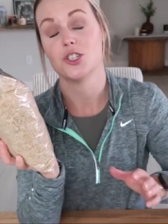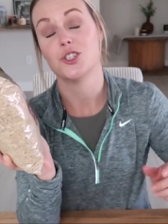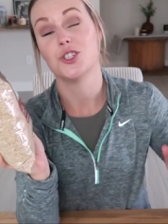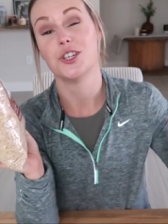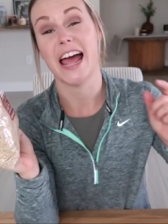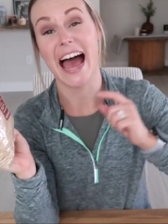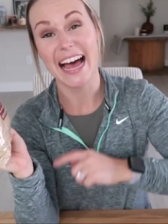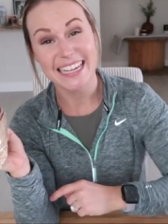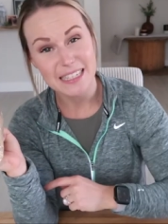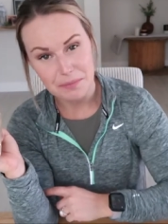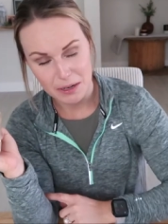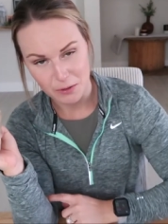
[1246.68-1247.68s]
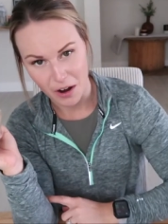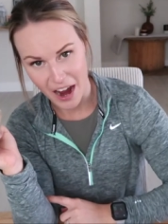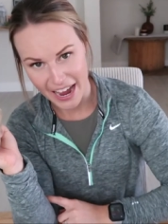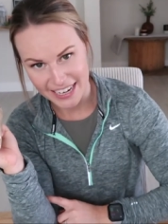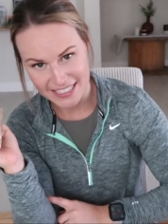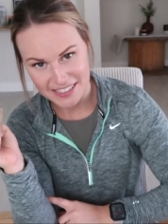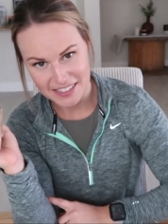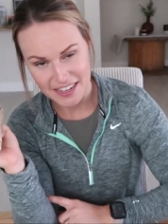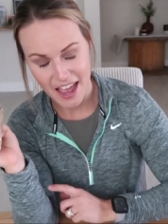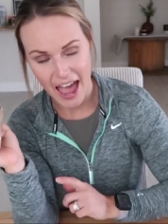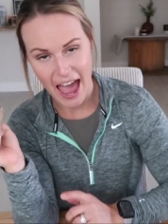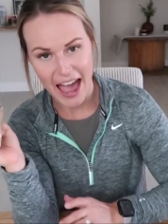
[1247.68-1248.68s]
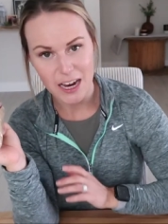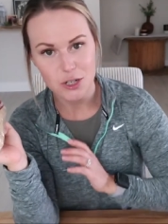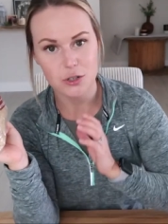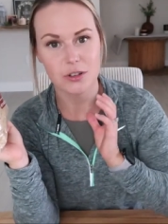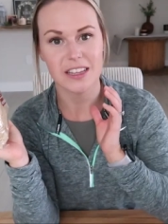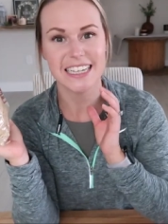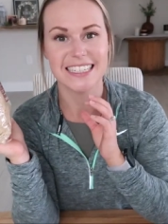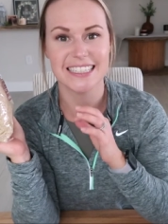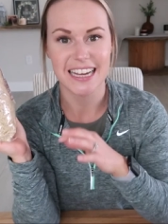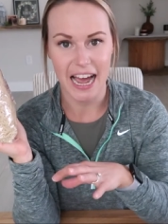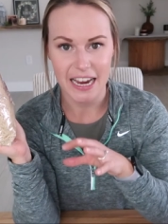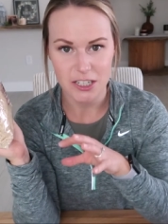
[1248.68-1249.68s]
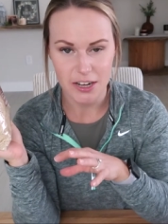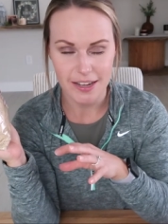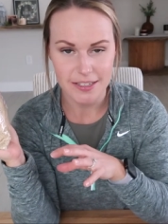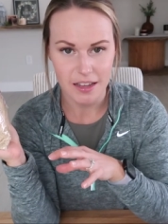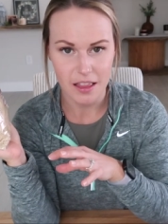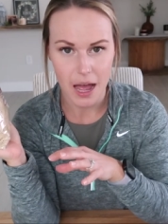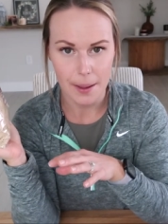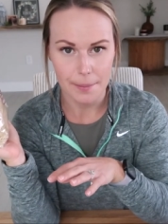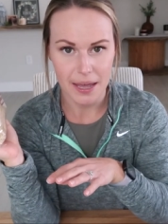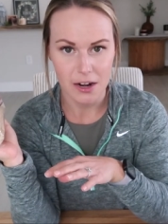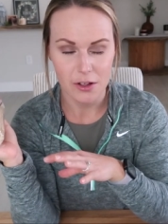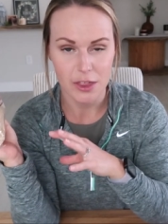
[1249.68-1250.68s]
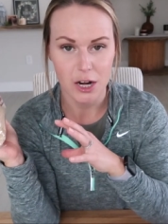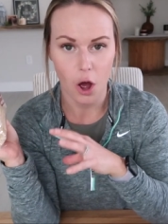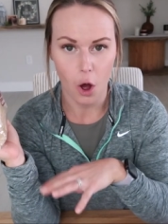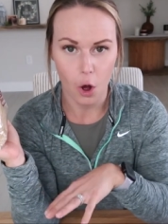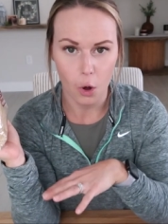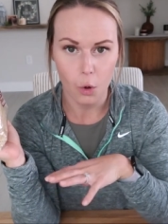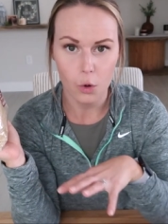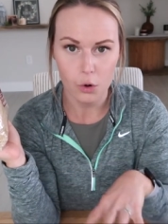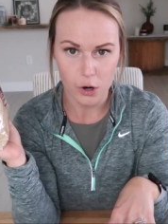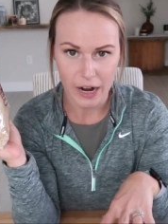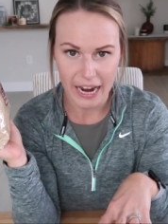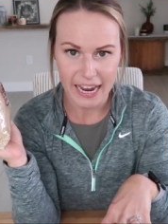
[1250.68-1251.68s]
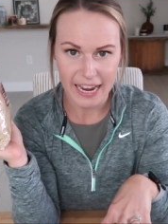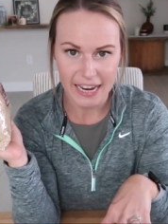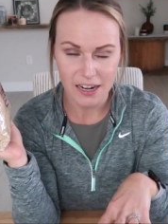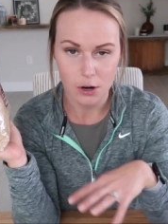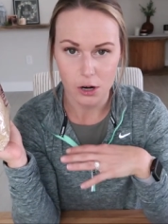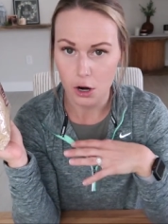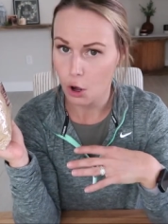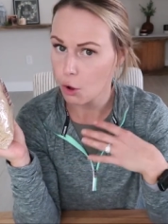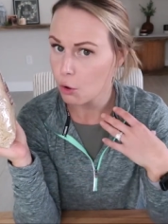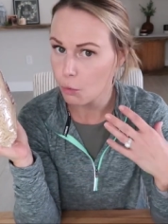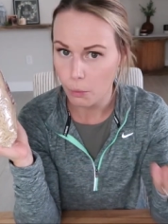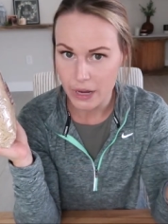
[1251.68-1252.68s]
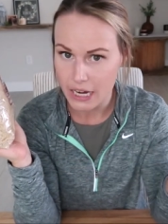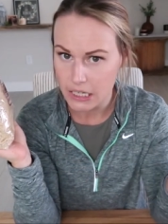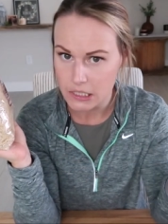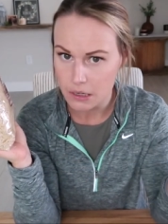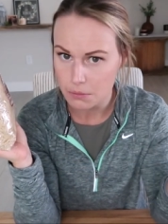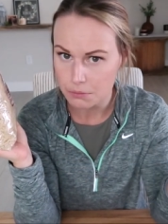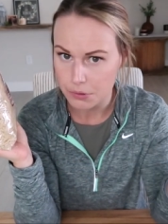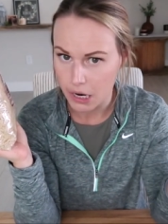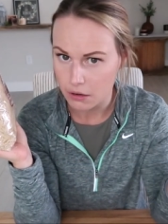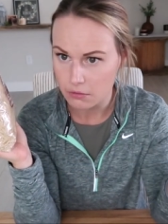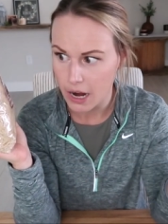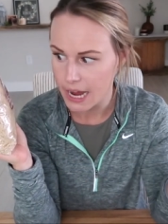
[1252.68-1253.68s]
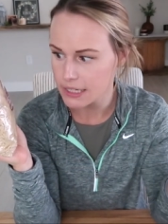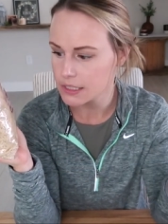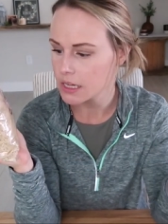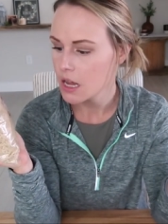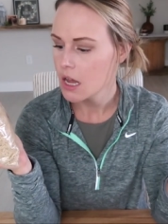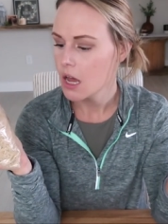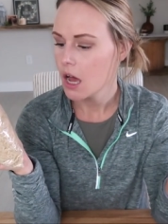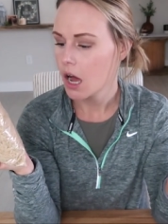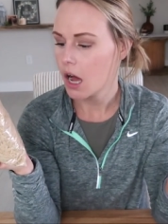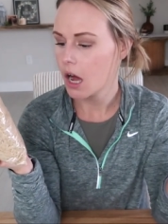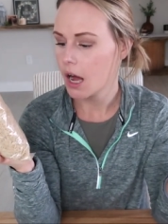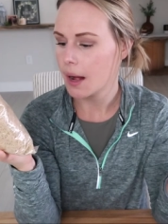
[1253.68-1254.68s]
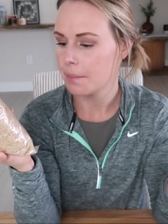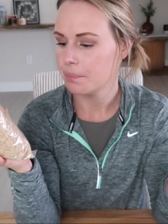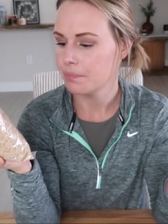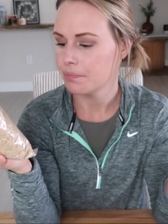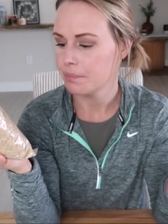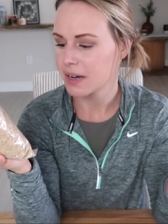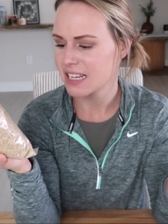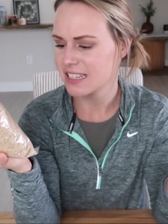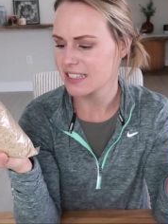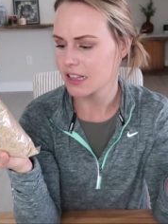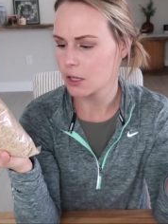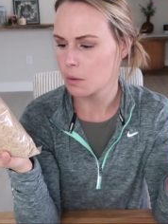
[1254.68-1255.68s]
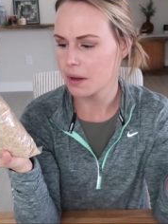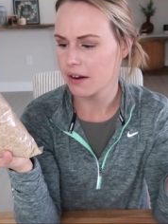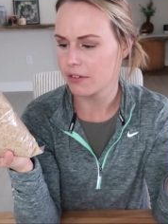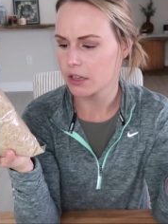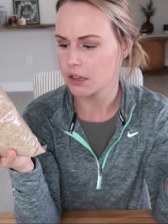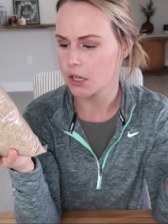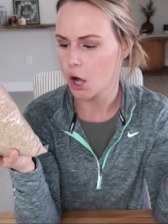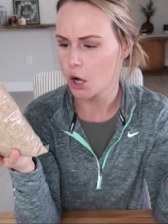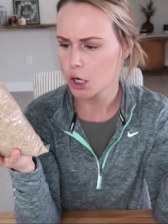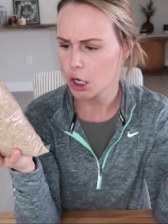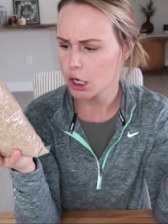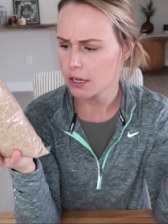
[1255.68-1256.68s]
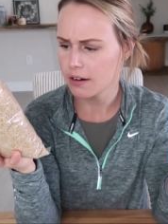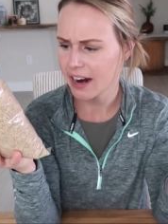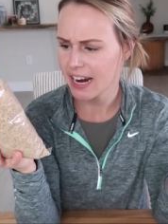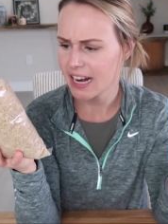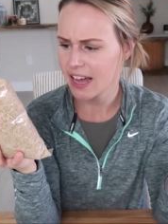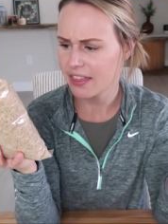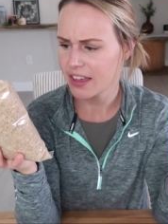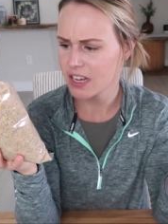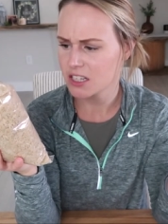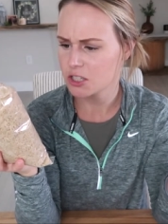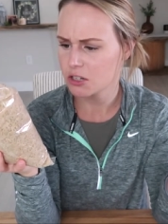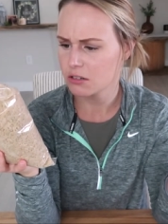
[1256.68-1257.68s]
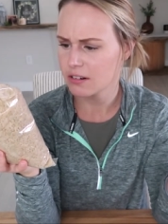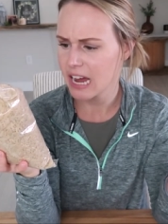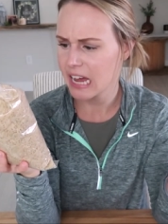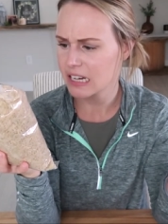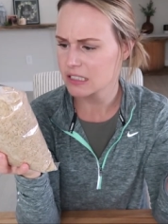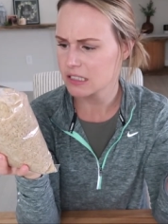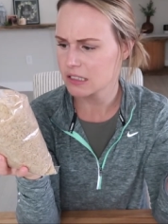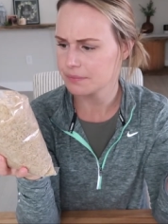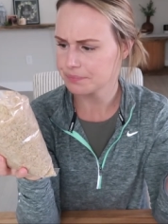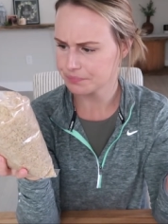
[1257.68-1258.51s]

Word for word: jasmine rice actually digests a lot better than whole grain or whole wheat brown rice um, because it's a little bit of a longer grain, I think is correct.